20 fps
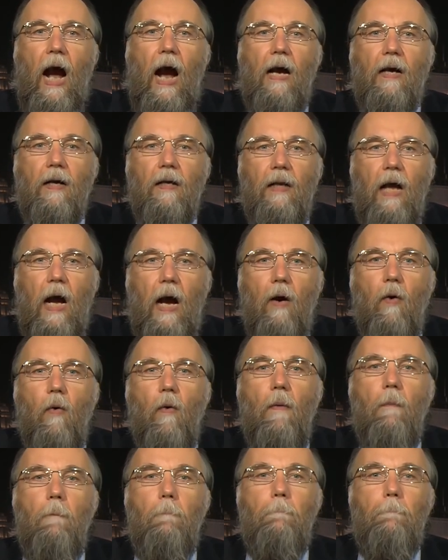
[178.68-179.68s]
are
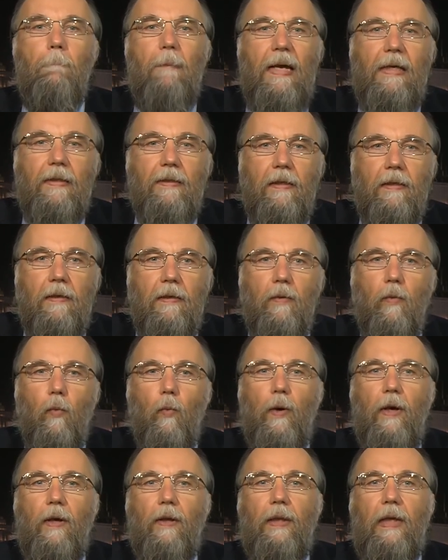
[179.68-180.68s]
now meeting
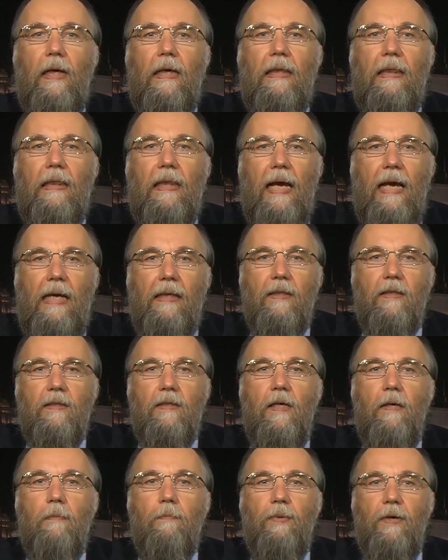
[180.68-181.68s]
with the
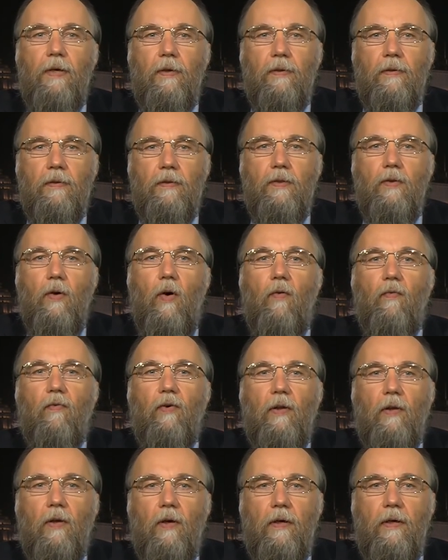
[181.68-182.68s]
latest periods of
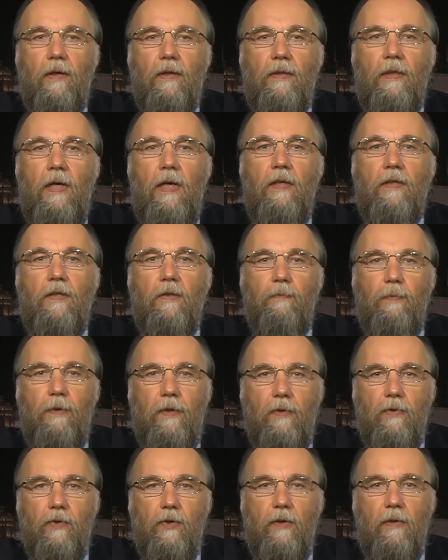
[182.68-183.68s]
glorious
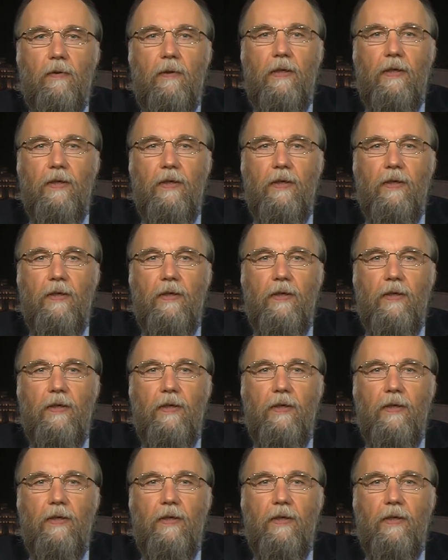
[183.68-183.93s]
spiritual